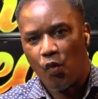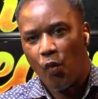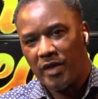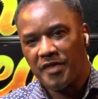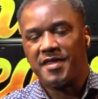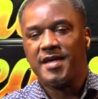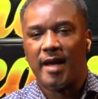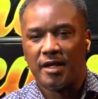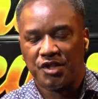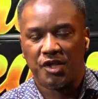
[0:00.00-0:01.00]
wealthy
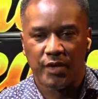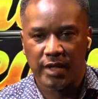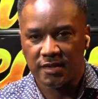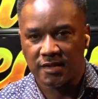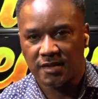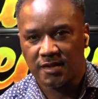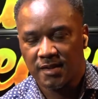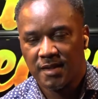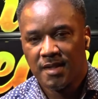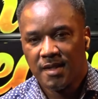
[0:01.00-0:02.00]

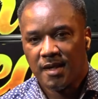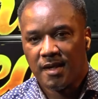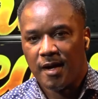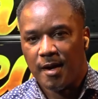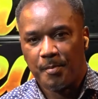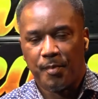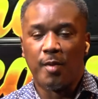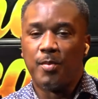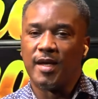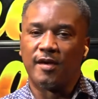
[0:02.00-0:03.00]
Nigerians,
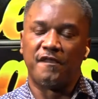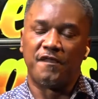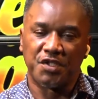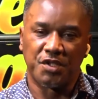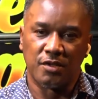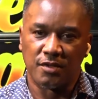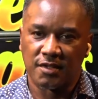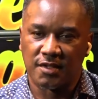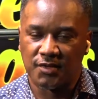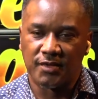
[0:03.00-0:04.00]
public
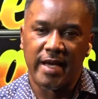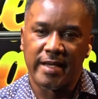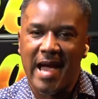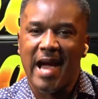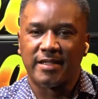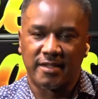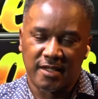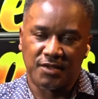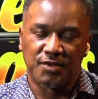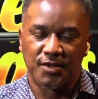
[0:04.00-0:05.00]
officials, to gain
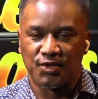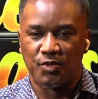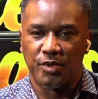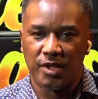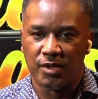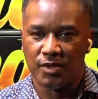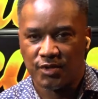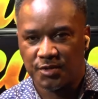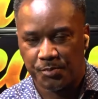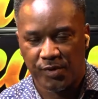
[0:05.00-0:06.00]
access to the Super
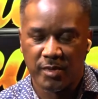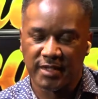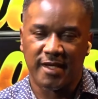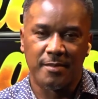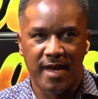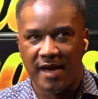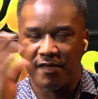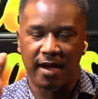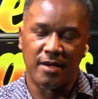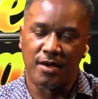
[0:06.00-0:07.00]
Eagles, promised them
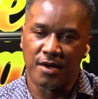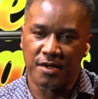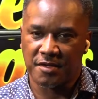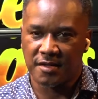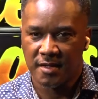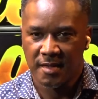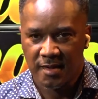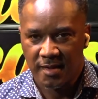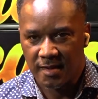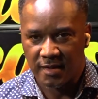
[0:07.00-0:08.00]
heaven and earth
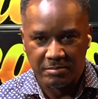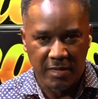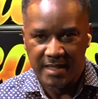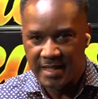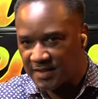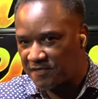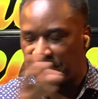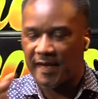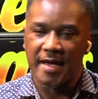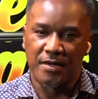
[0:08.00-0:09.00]
as
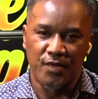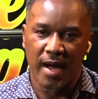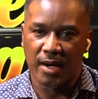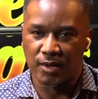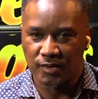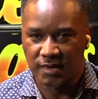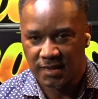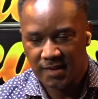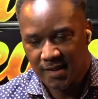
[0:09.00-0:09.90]
money's flying around.